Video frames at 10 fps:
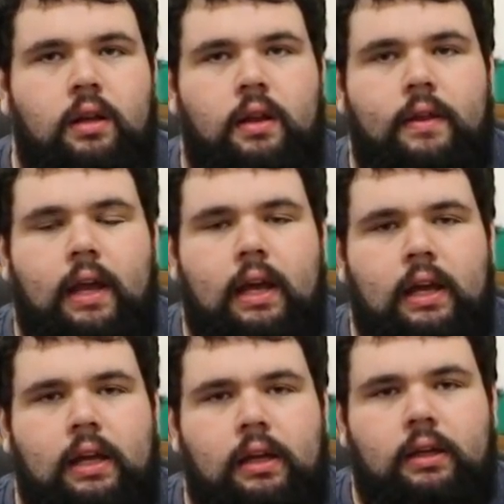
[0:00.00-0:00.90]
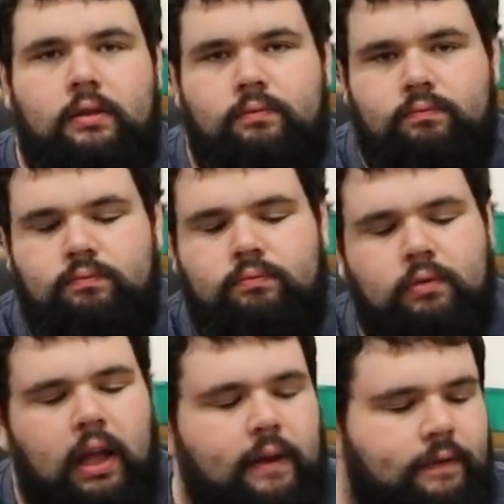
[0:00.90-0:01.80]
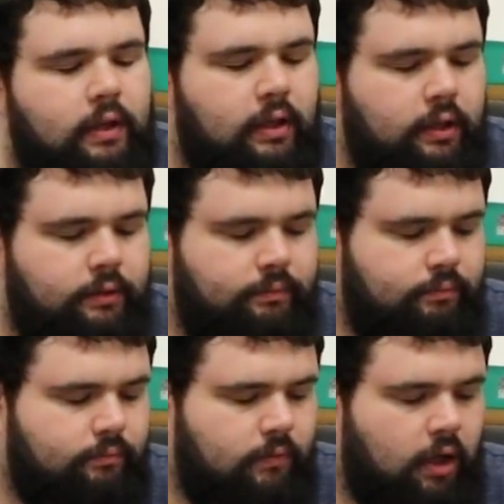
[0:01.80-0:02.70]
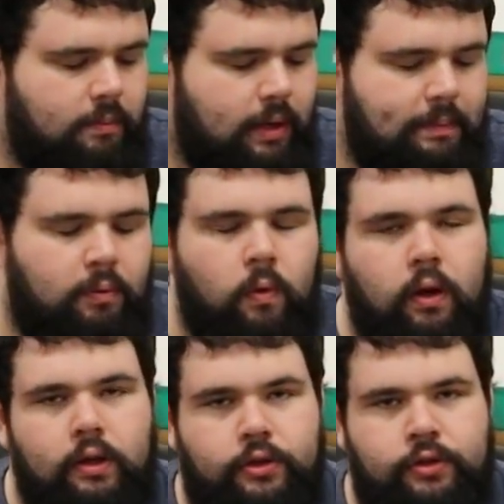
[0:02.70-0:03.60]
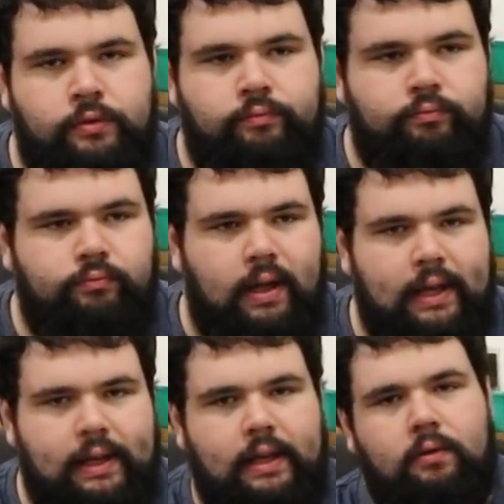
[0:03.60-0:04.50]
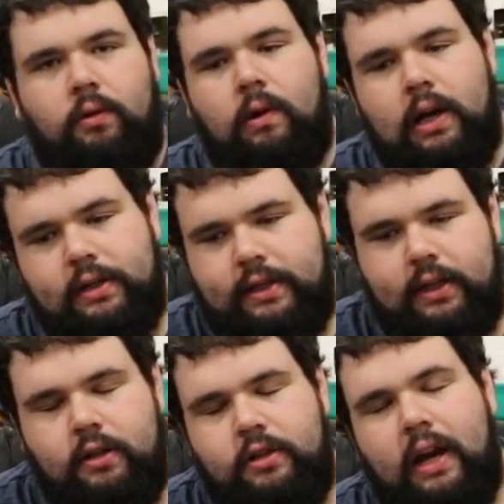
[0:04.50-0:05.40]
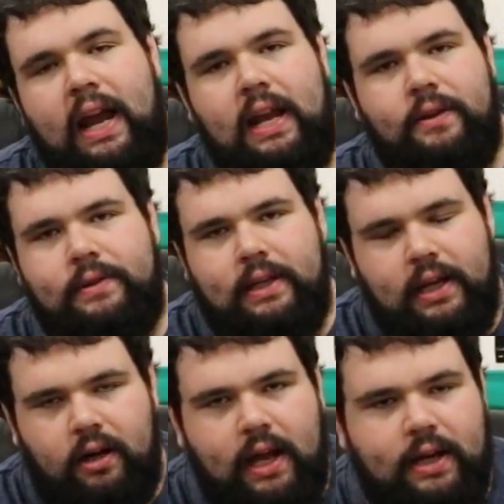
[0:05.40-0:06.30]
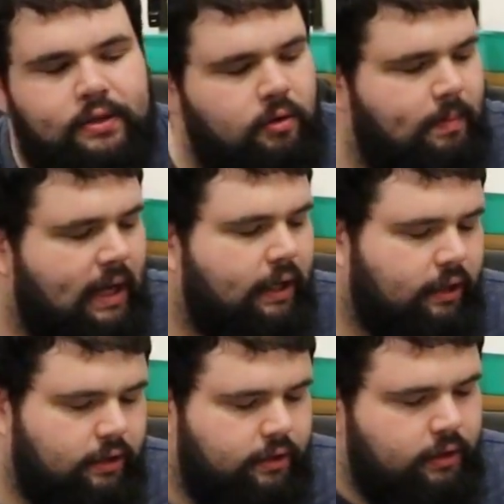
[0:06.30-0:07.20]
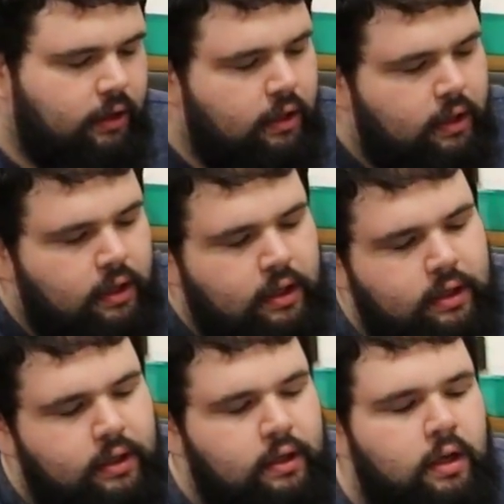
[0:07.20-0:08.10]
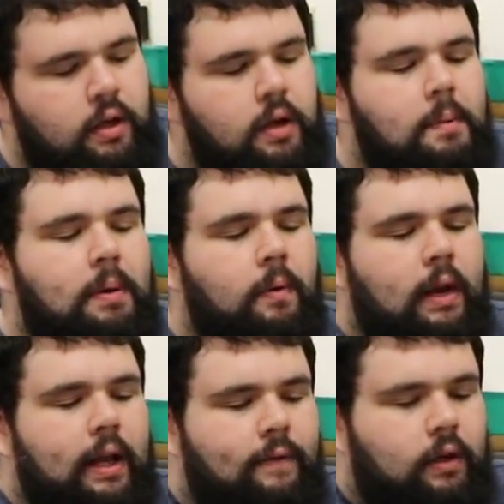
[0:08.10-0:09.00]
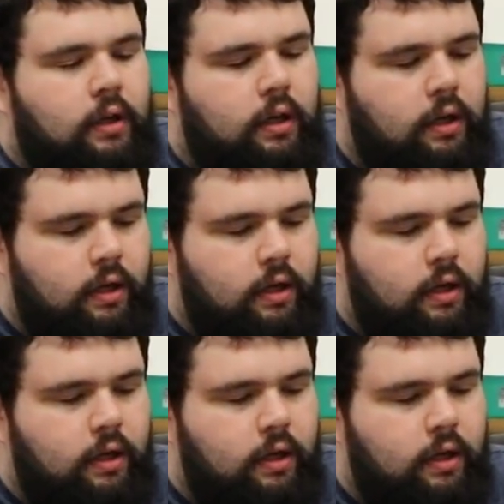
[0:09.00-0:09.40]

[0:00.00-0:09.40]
they left it on my porch and didn't require a signature. And it was an international package. But whatever.